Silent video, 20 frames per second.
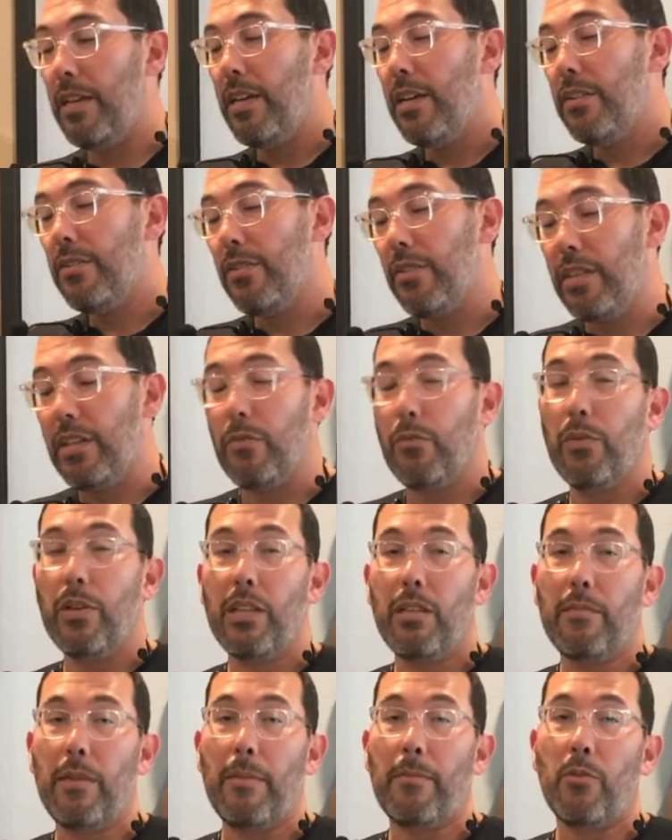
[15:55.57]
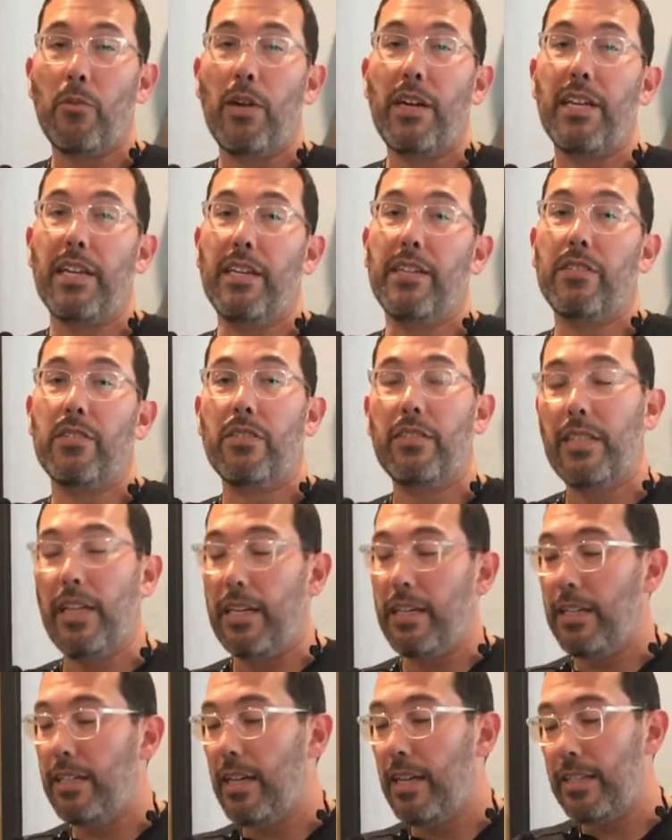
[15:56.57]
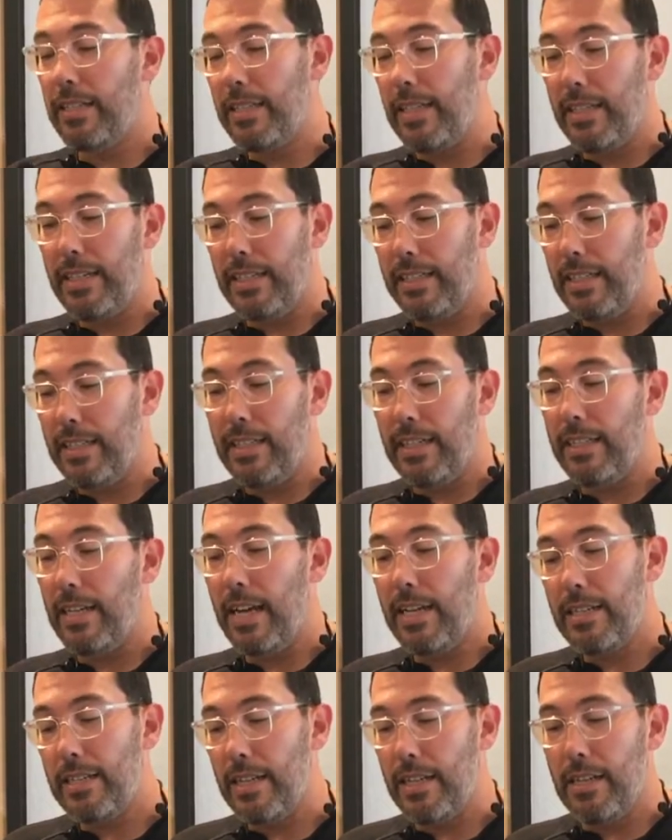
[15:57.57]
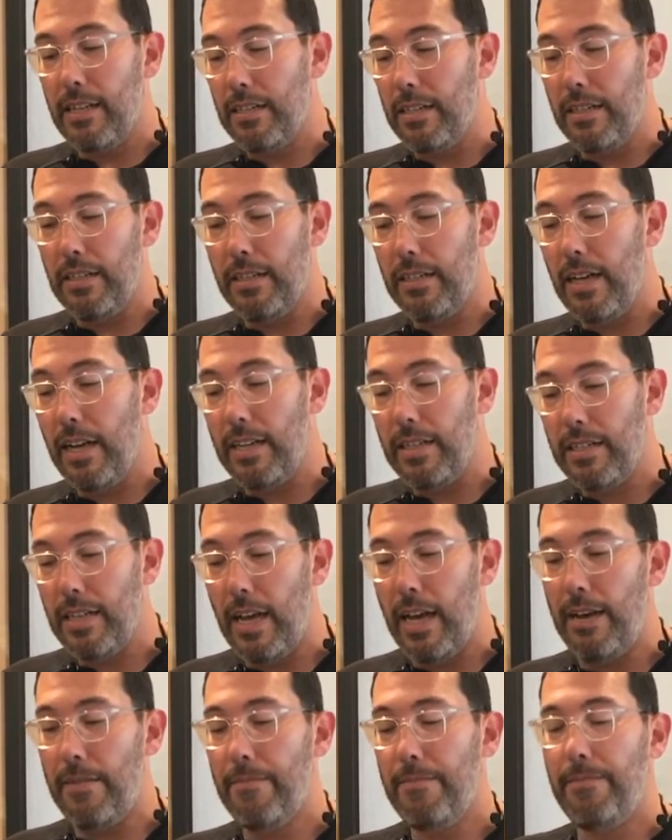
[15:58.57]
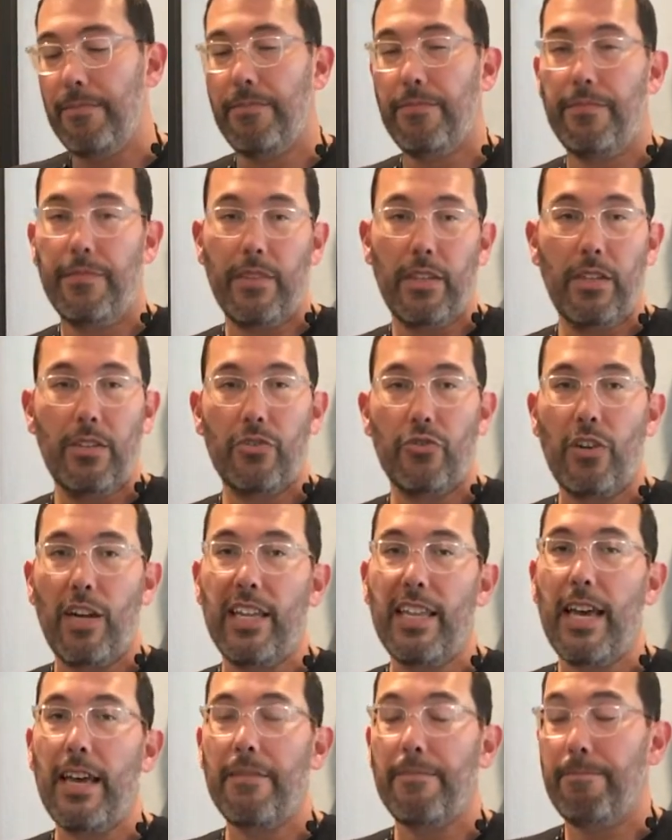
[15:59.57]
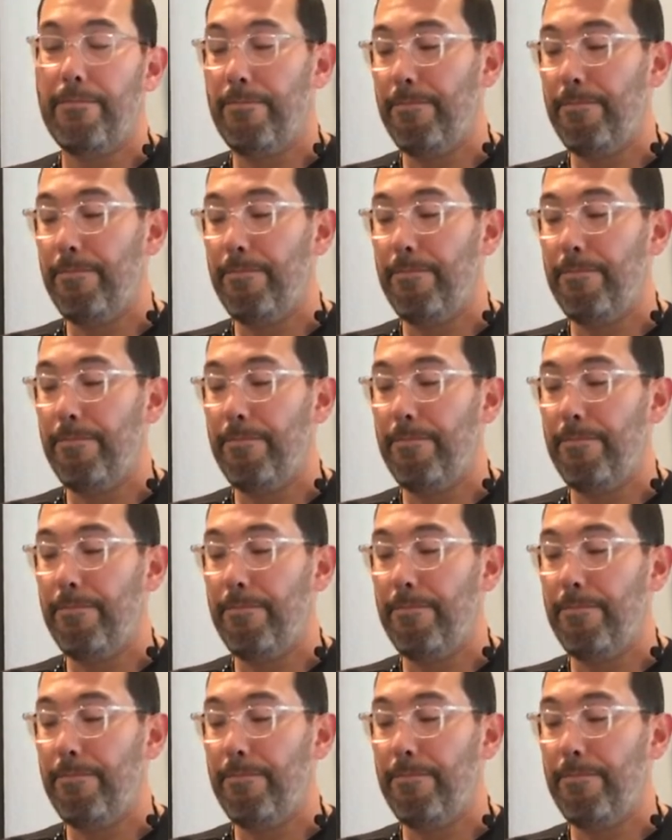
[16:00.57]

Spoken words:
So the rhythm I'm creating is da da da da da da da da da da da da da. Try that.